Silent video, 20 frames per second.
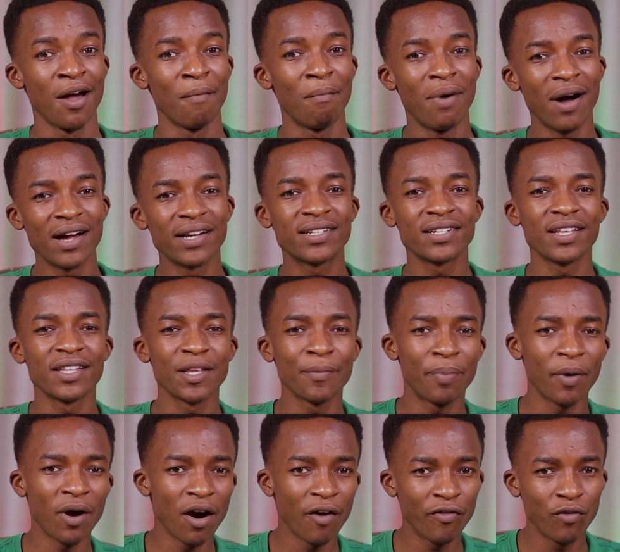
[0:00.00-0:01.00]
But the
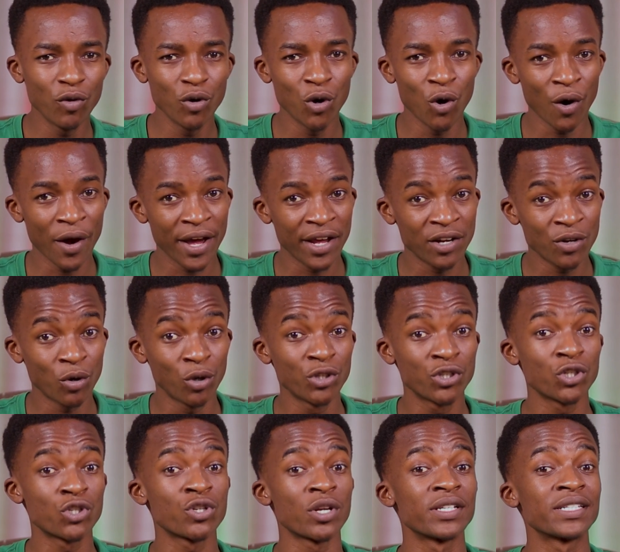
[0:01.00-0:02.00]
powerful low end
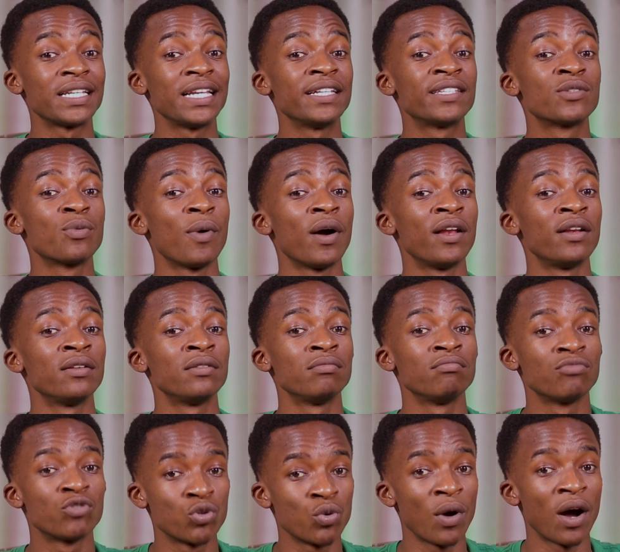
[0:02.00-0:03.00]
also translates well
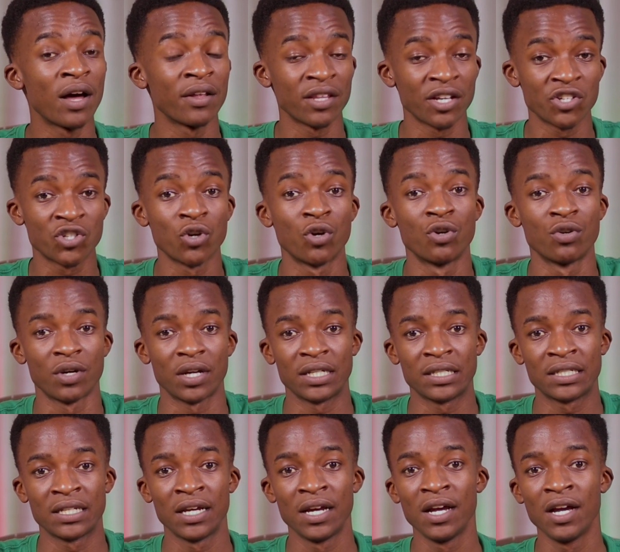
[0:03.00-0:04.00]
to other
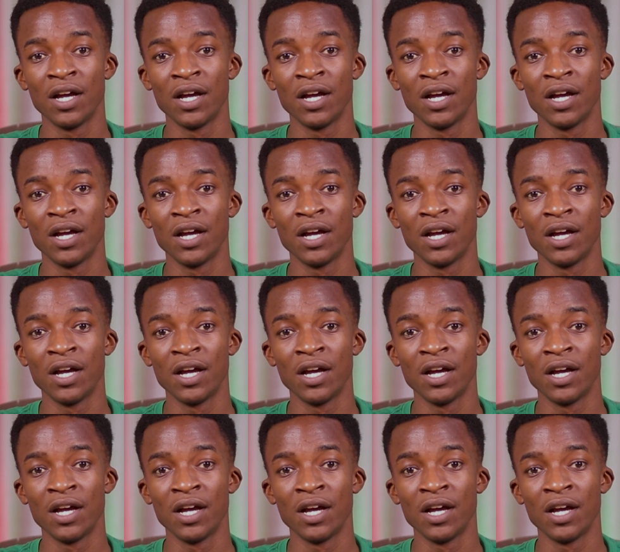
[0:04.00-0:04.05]
genres.